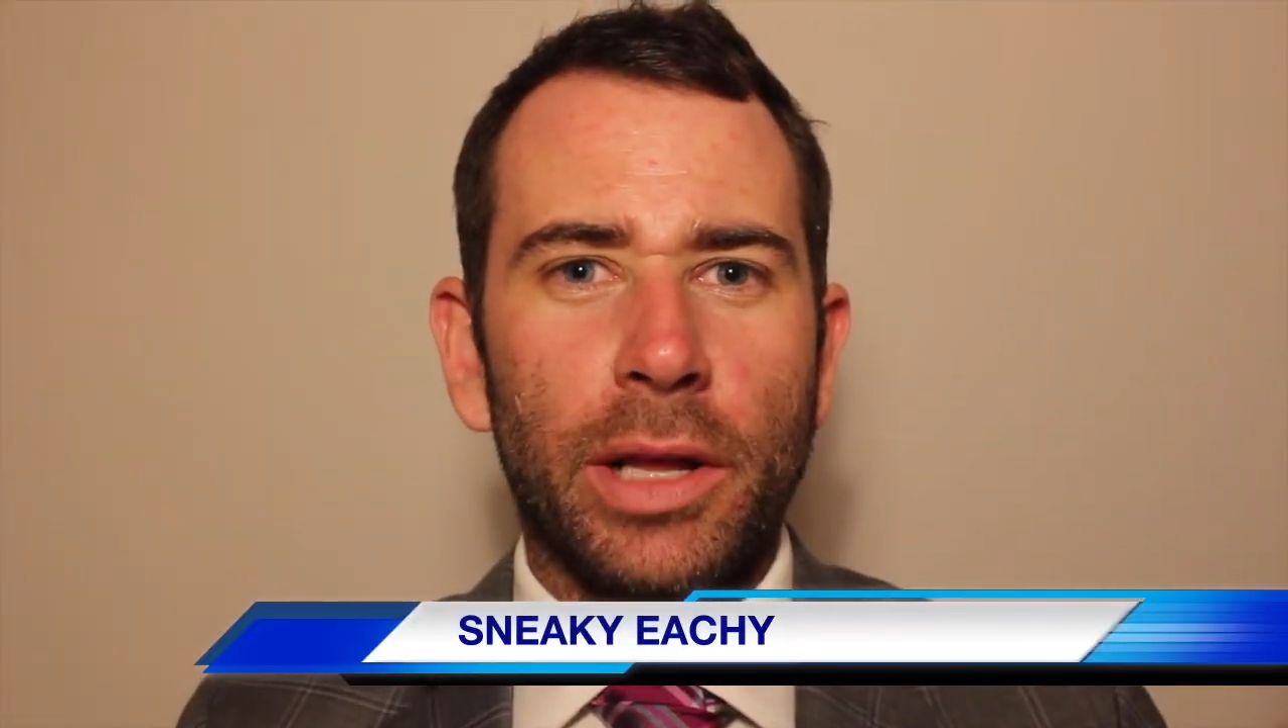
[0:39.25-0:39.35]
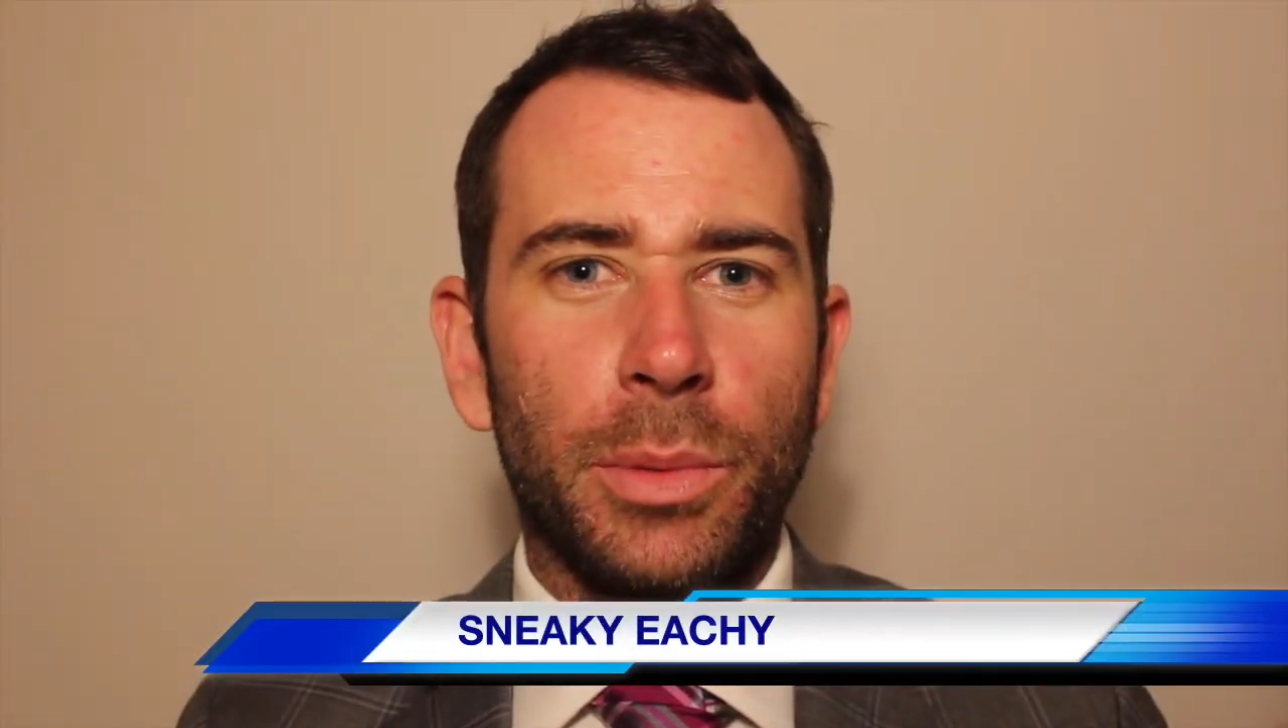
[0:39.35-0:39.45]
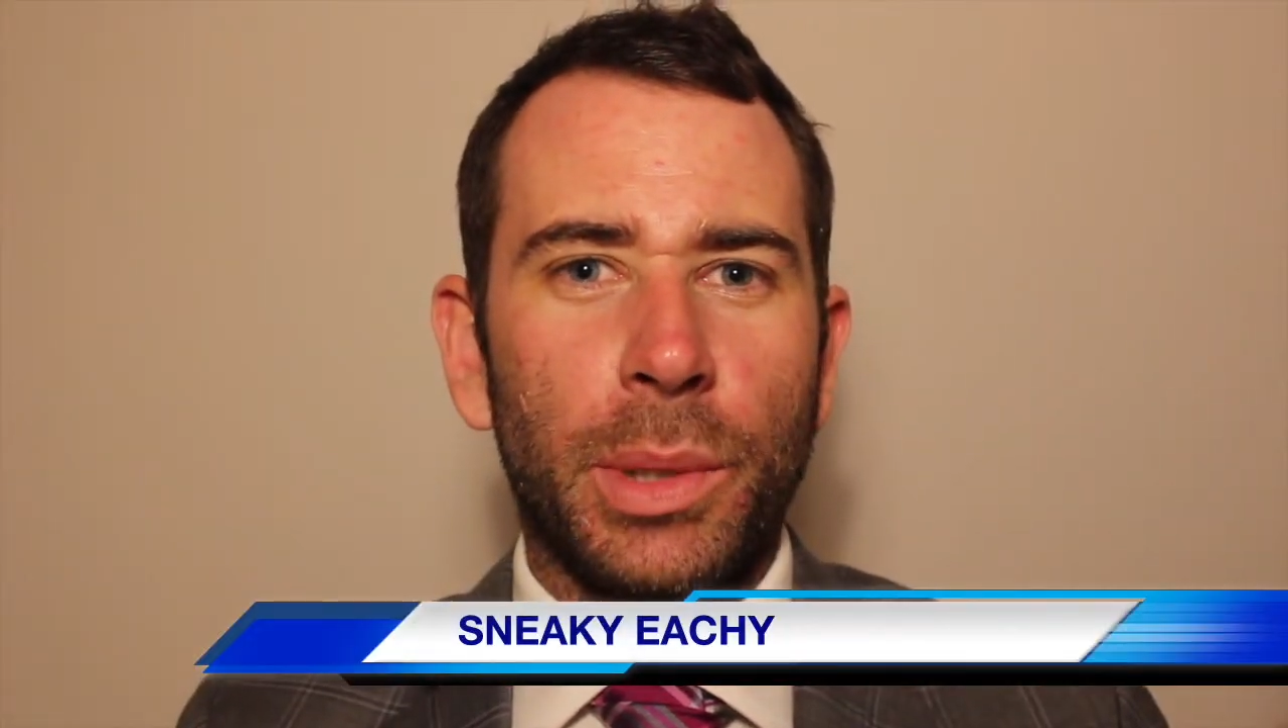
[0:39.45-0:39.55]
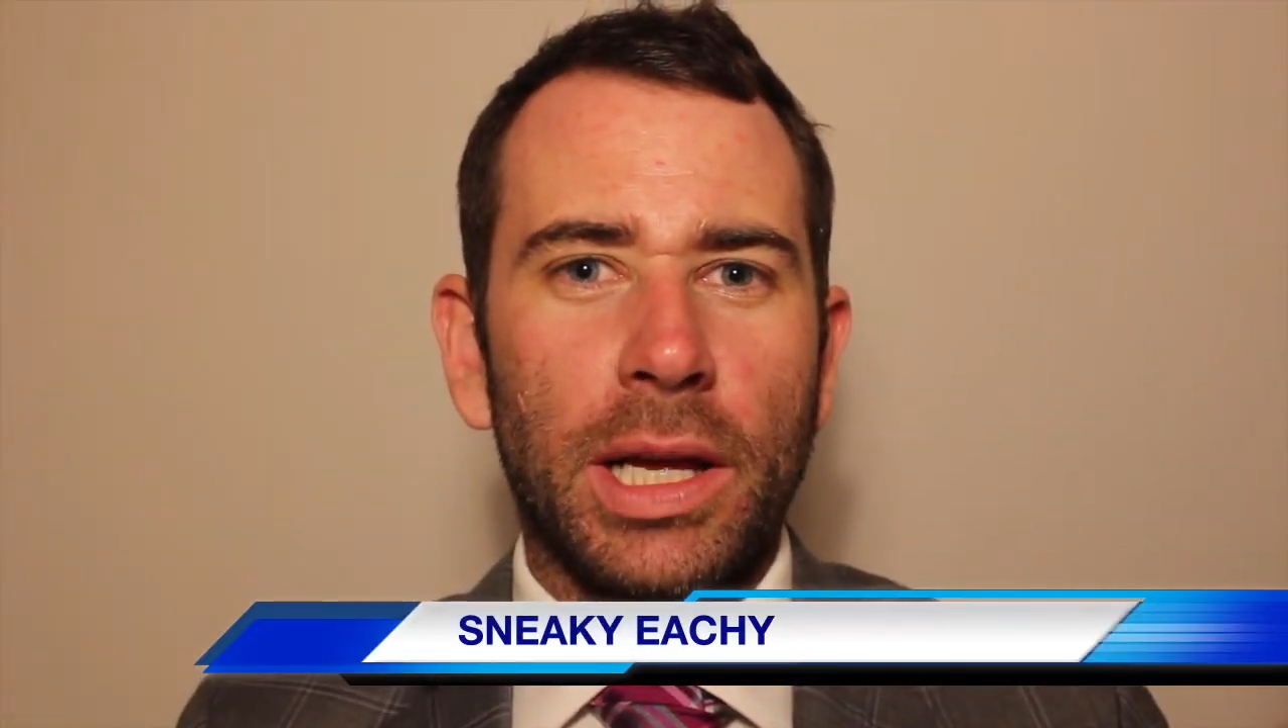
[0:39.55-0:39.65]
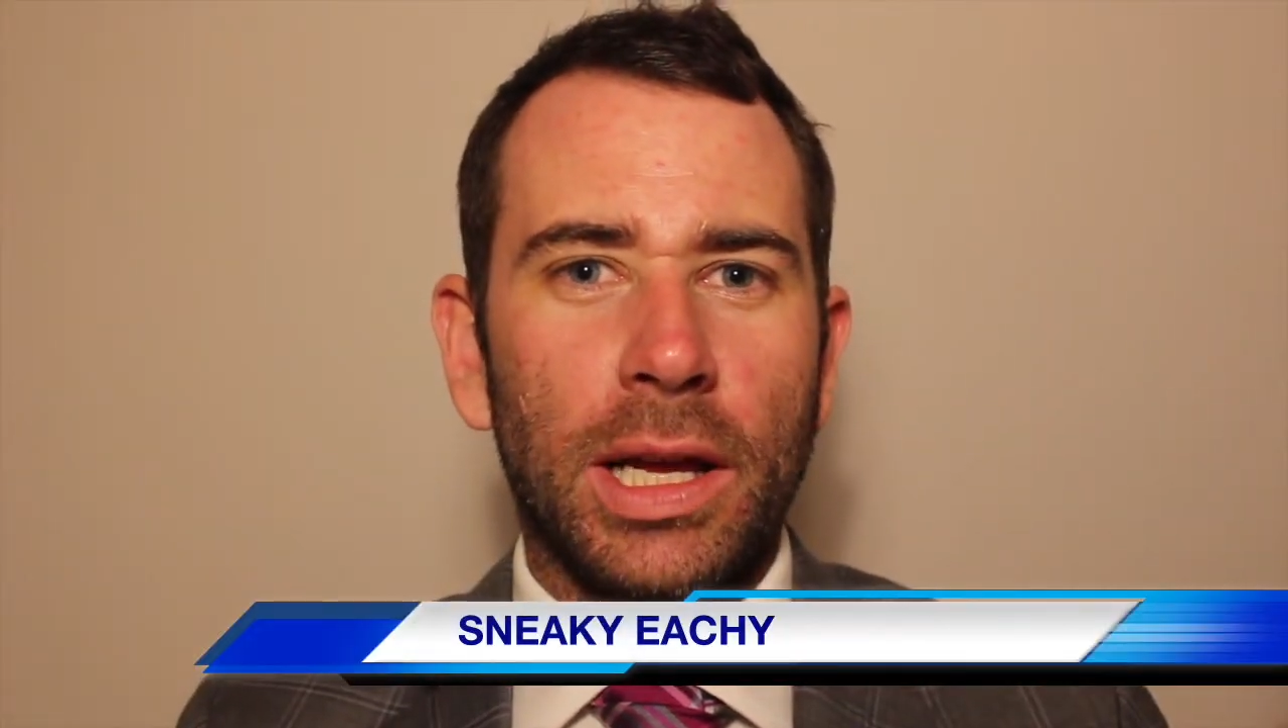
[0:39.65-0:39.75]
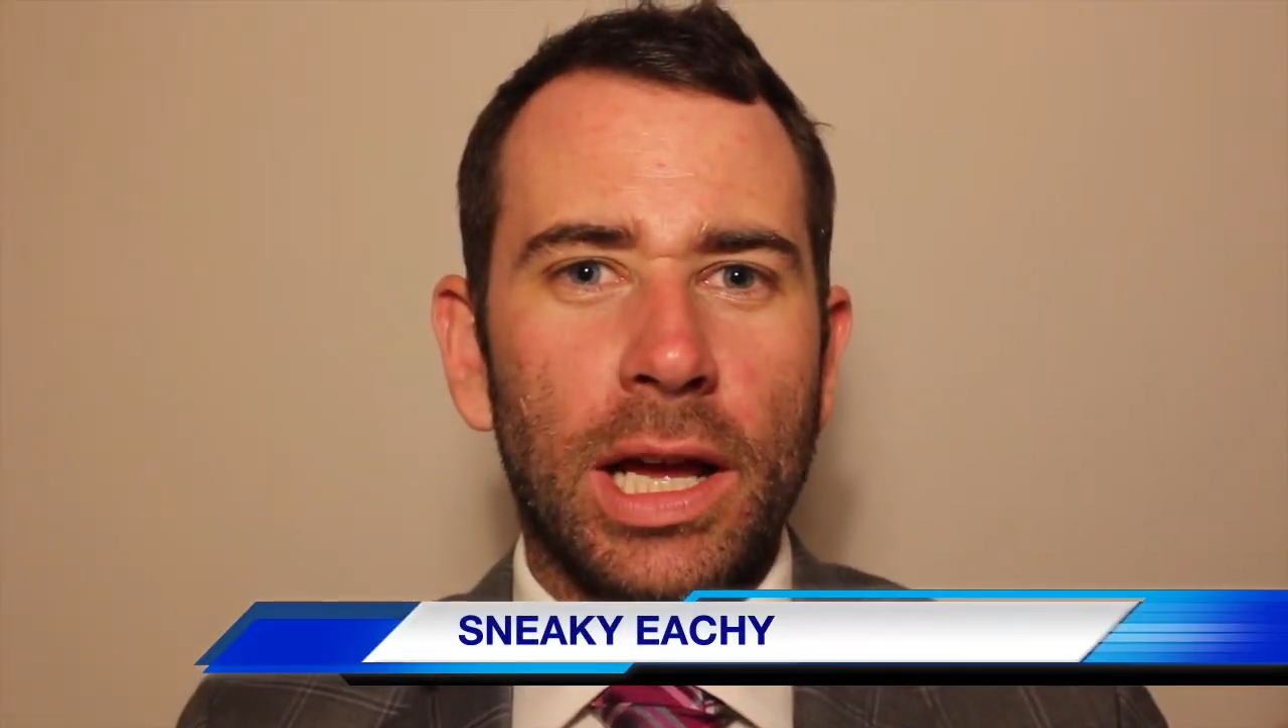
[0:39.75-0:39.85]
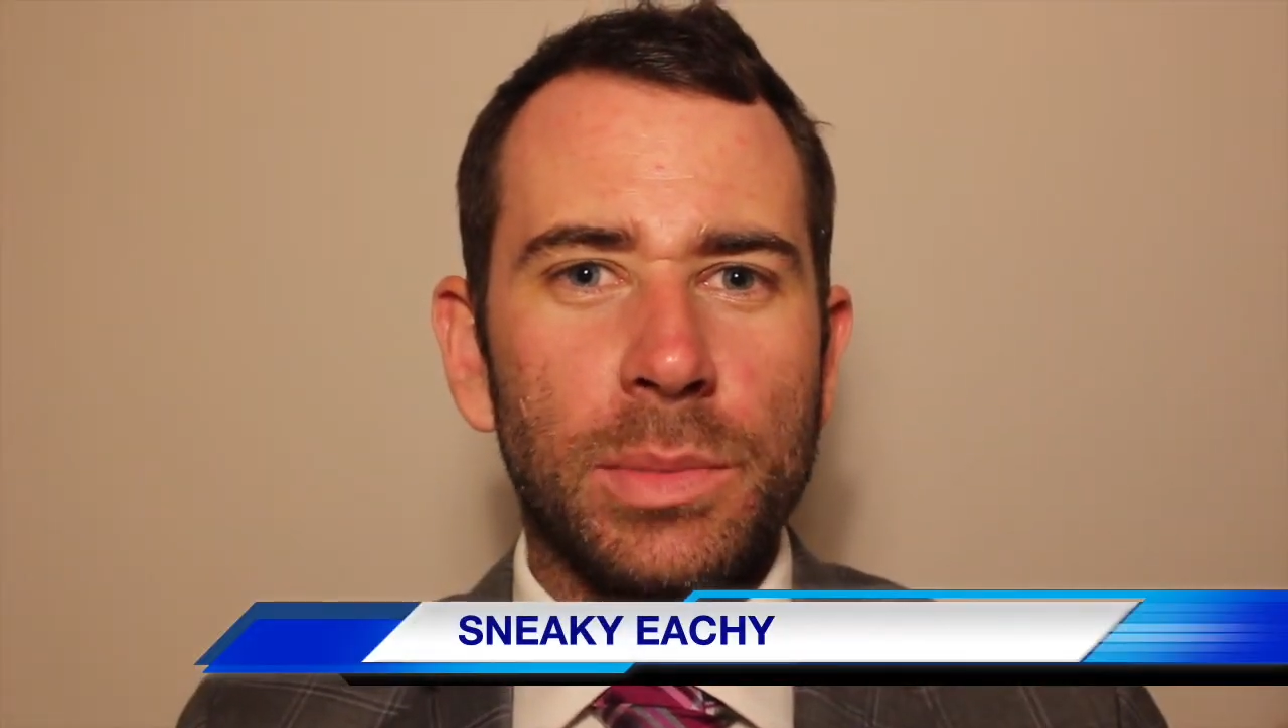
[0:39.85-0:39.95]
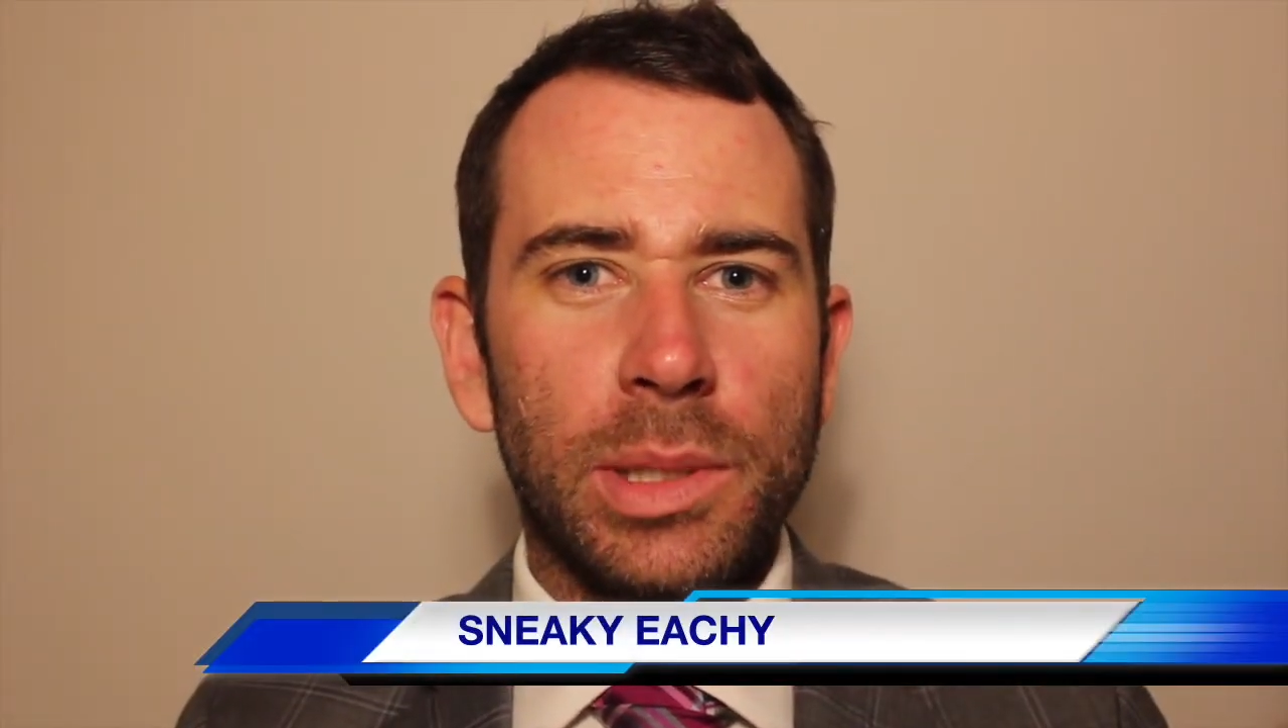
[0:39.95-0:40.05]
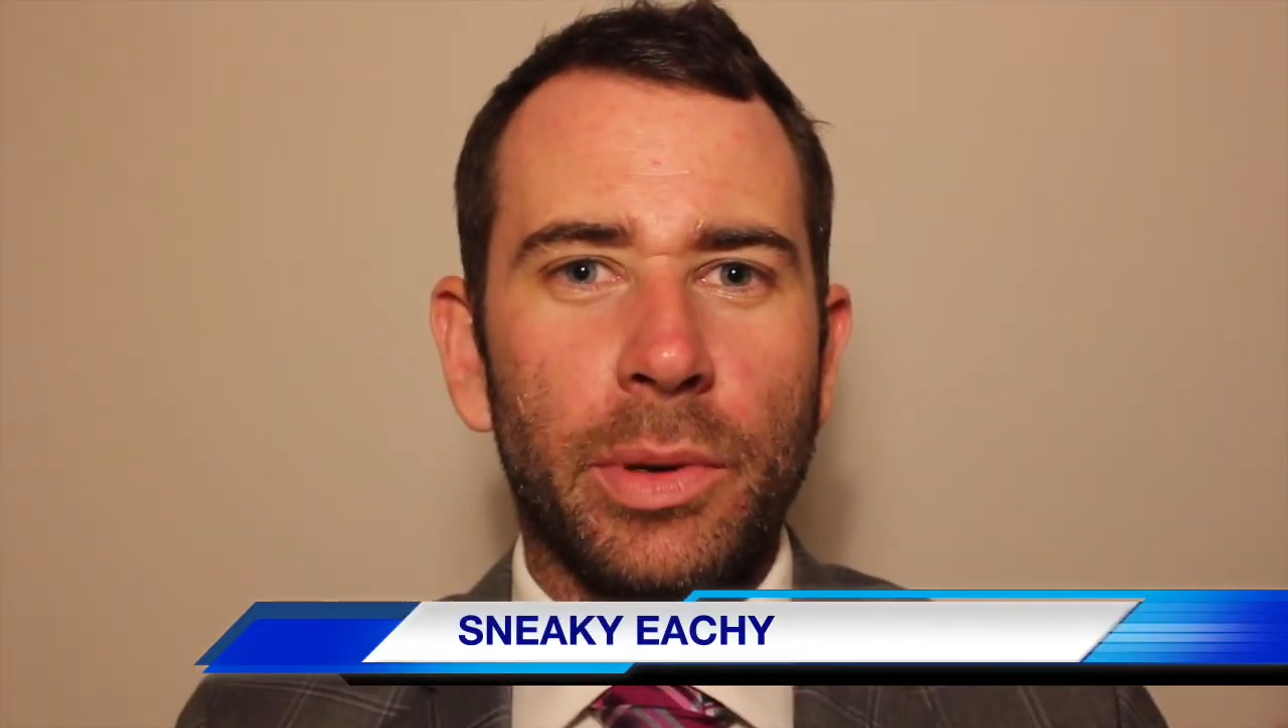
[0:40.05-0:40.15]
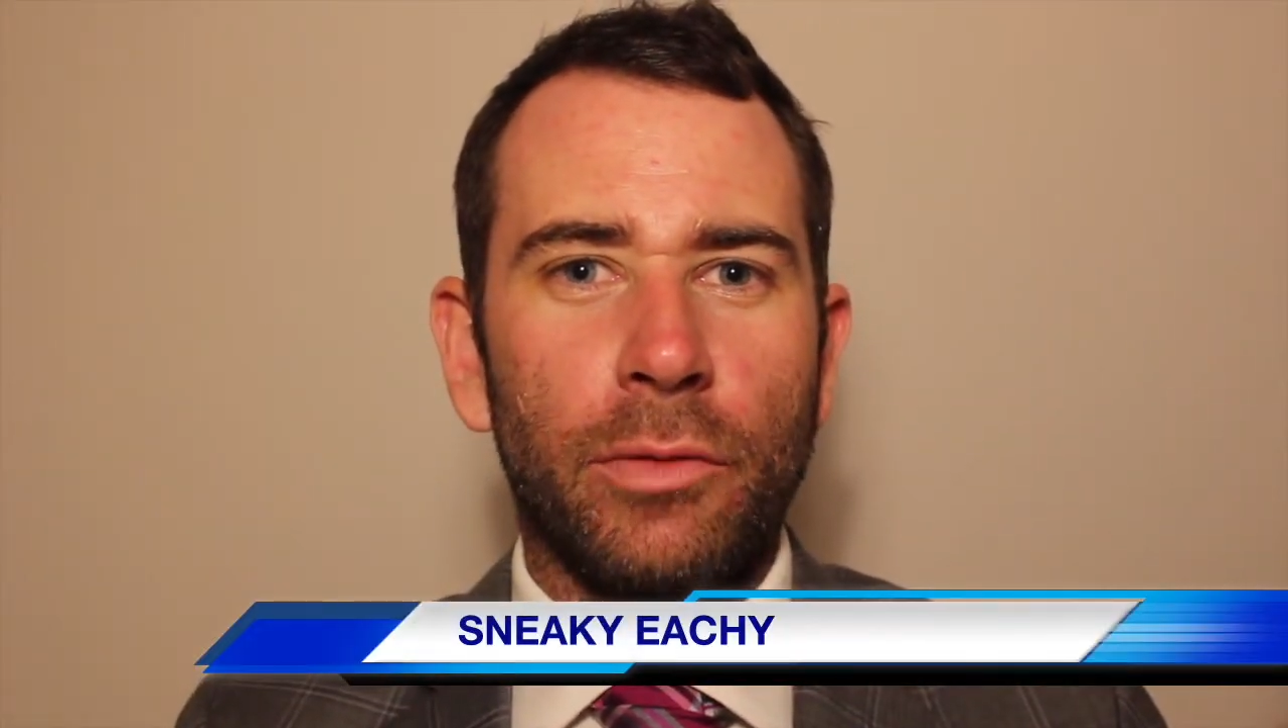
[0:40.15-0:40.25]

of the weekend comes up